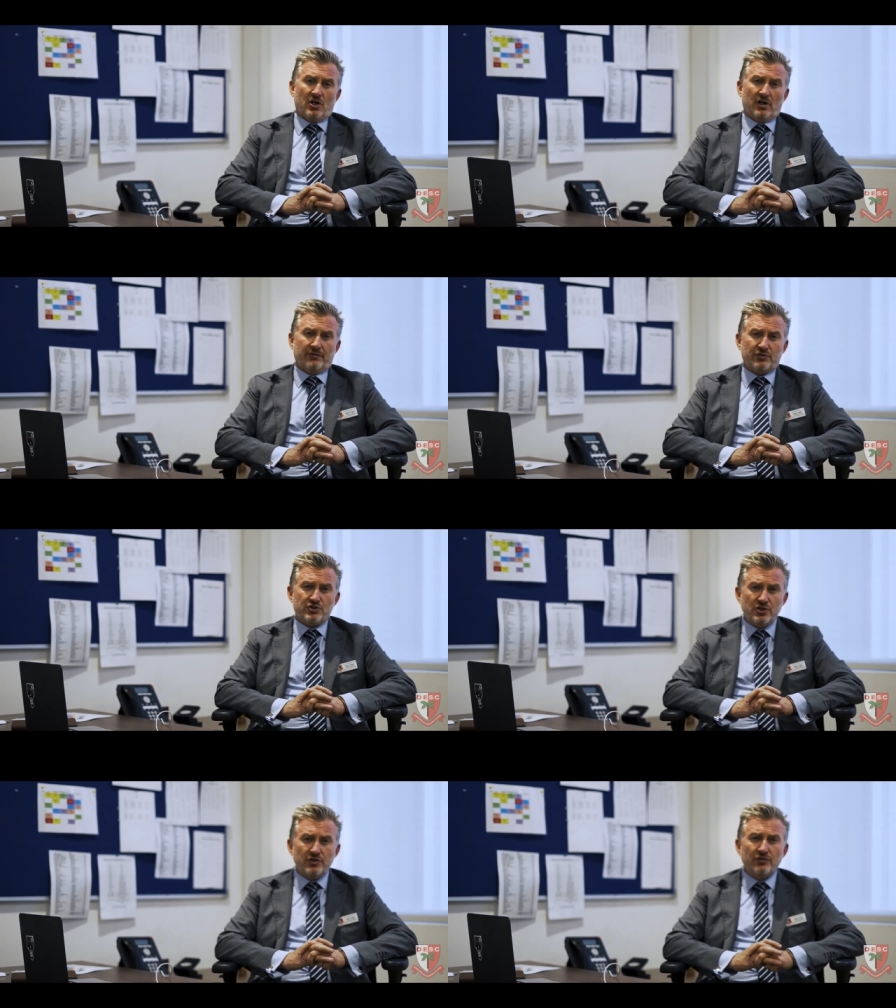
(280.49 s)
of
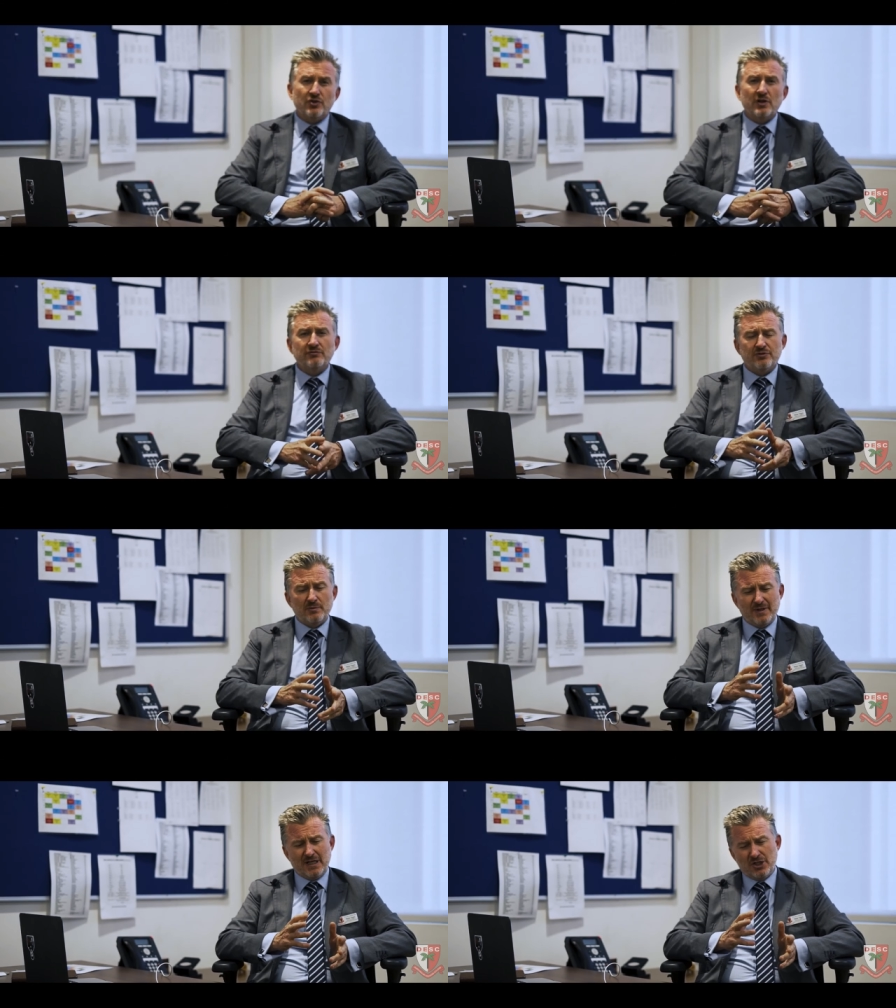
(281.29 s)
students going
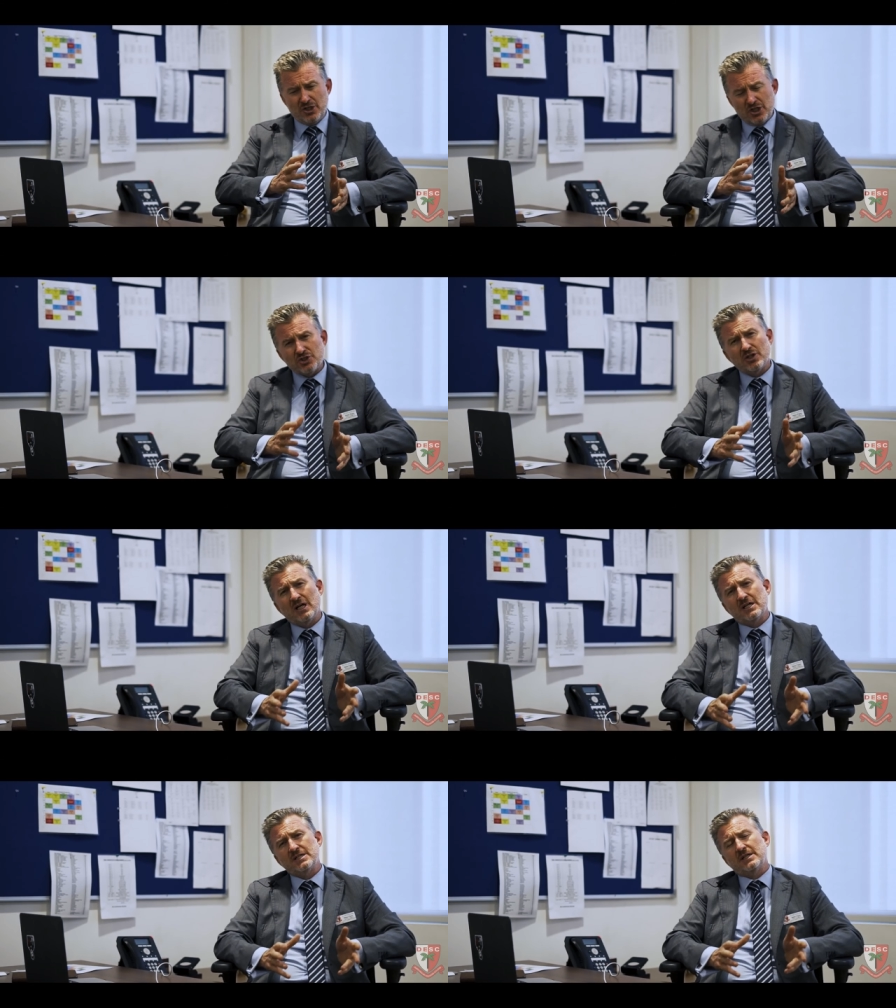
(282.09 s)
from their initial
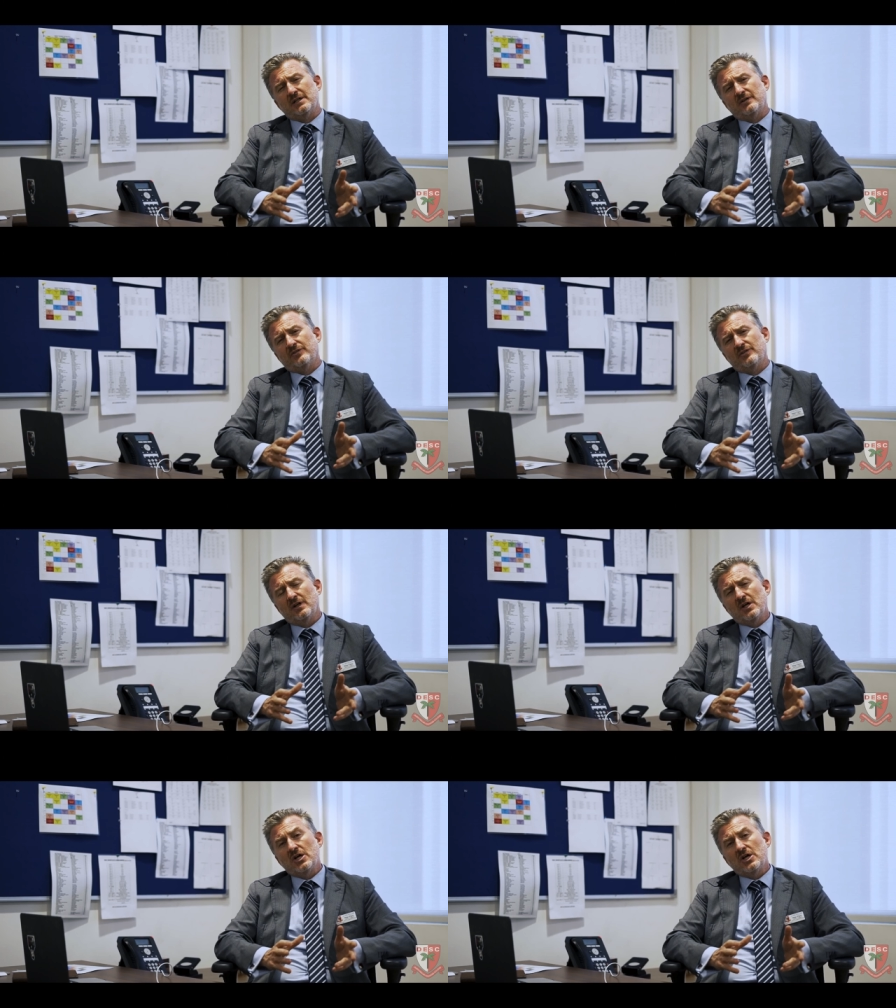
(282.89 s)
ideas